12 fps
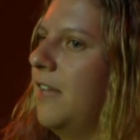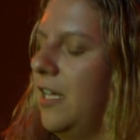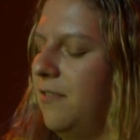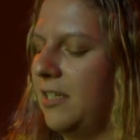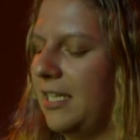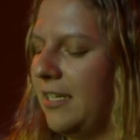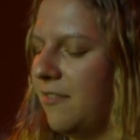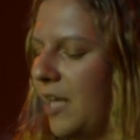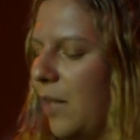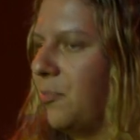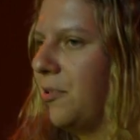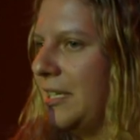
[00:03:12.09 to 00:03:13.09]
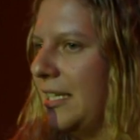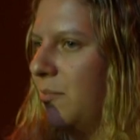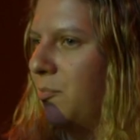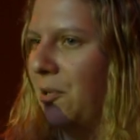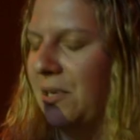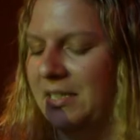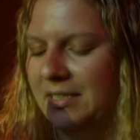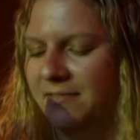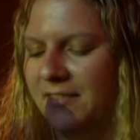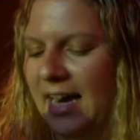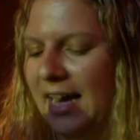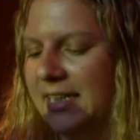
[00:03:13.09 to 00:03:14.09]
Velvalee of that pretty important
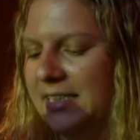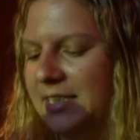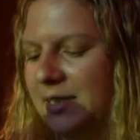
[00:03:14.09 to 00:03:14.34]
fact.